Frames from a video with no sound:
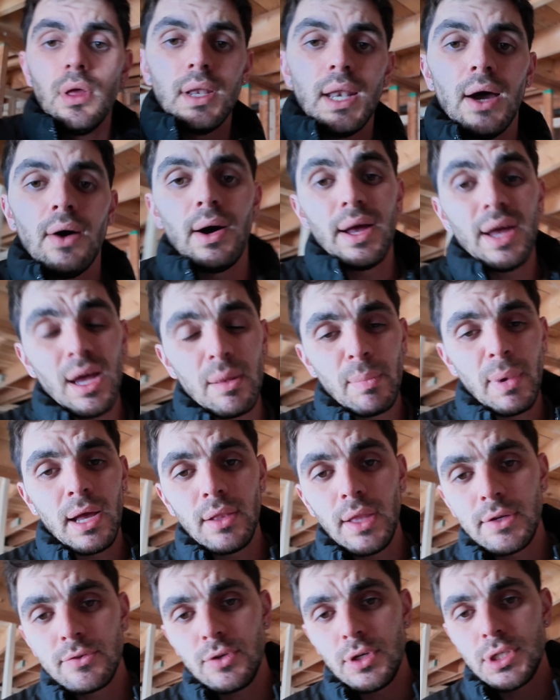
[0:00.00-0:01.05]
Now I had my
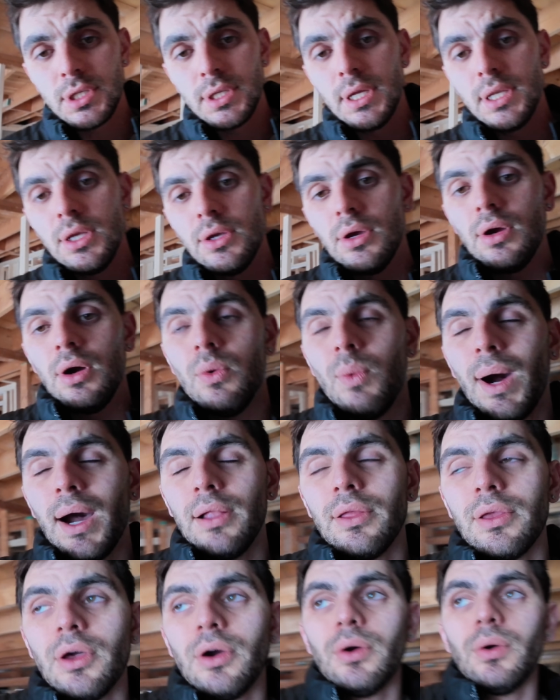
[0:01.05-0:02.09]
electrician in here a
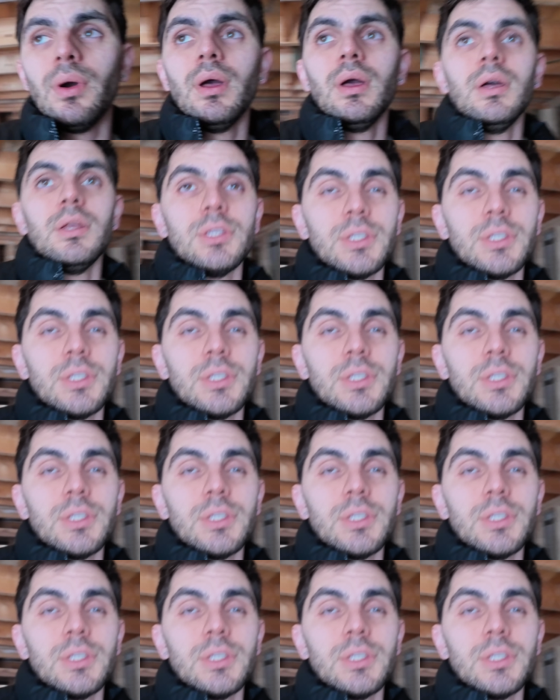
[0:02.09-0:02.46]
while ago